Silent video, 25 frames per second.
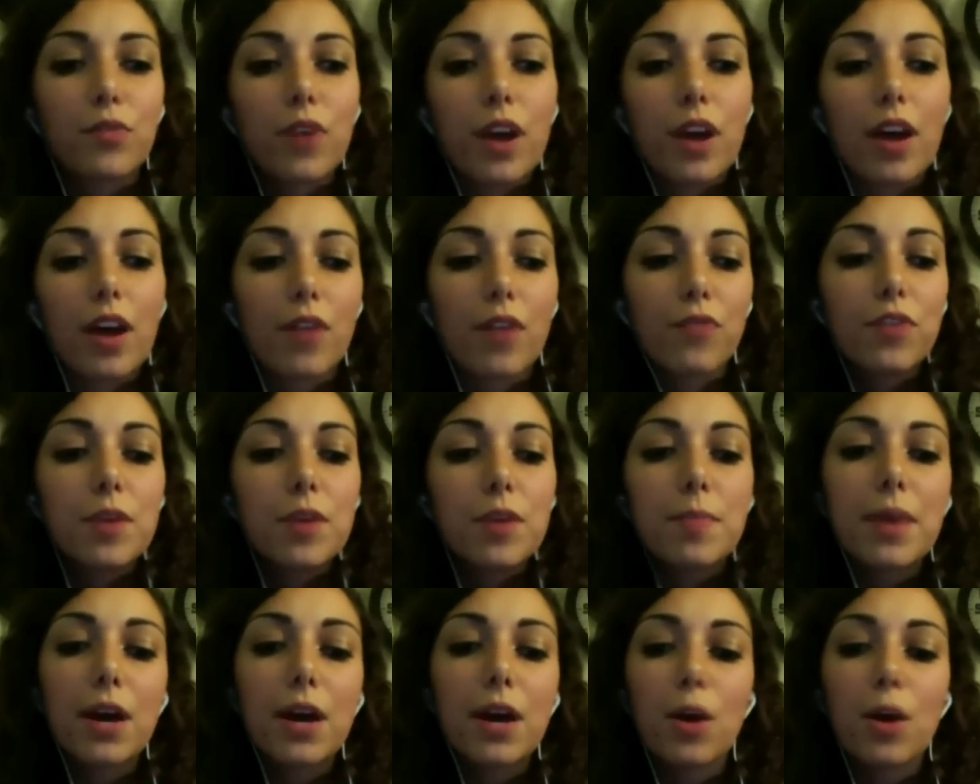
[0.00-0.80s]
a
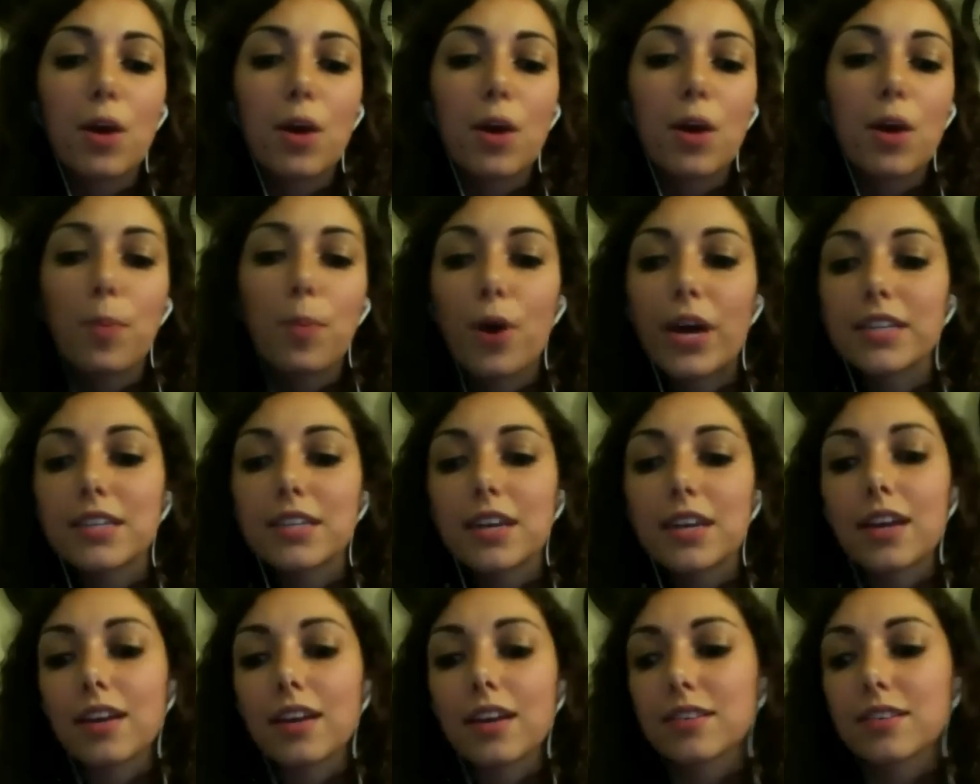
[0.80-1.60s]
female poet
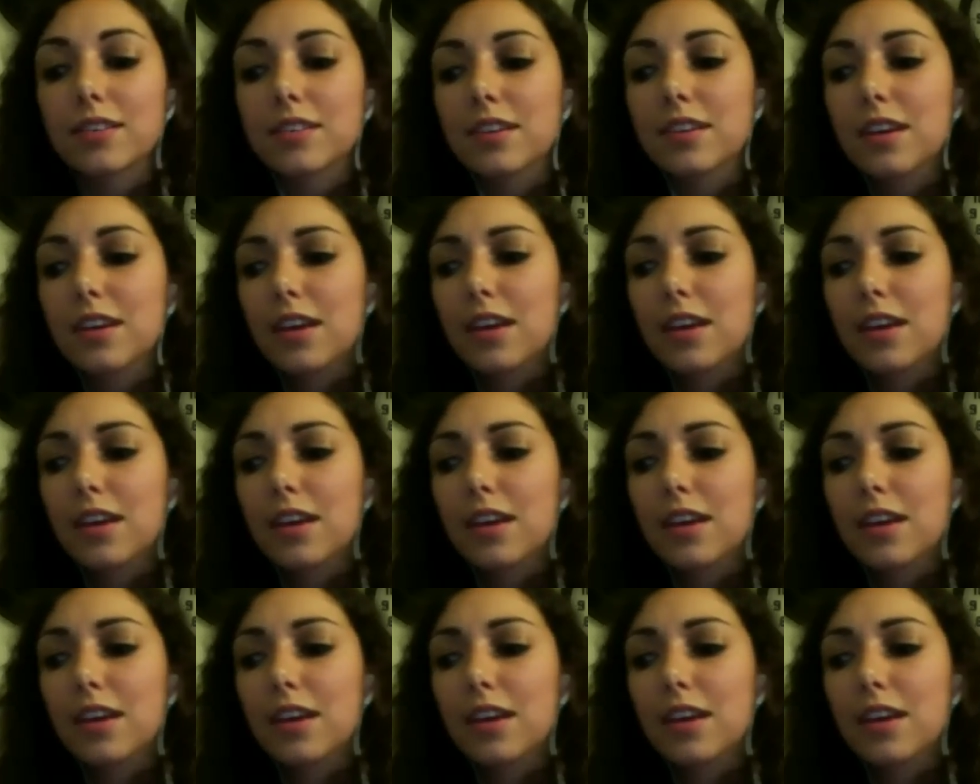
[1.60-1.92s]
and